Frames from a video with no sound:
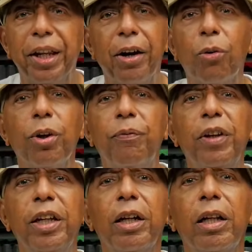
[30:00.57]
there on the
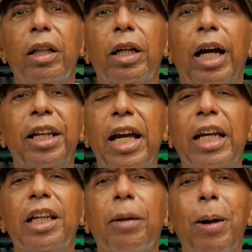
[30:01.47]
field. And
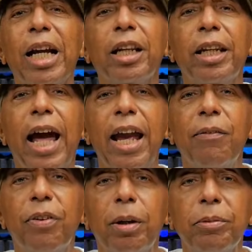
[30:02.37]
they're making a
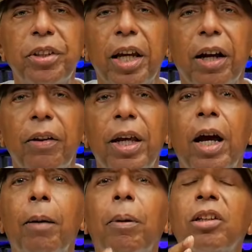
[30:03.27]
name for themselves.
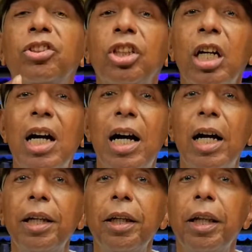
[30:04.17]
But
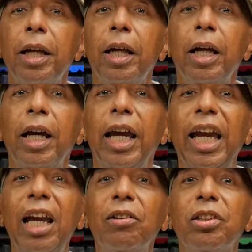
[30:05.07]
John,
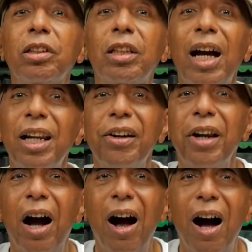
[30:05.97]
he's studying
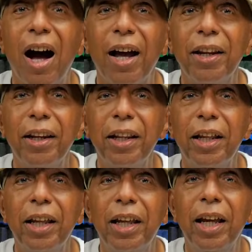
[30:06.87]
hard.
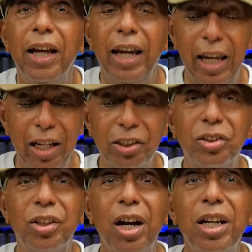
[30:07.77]
He's
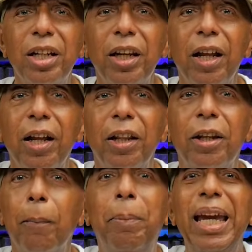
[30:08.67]
studying
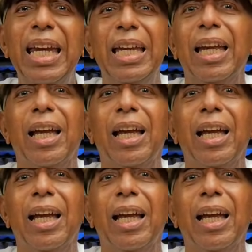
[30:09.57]
to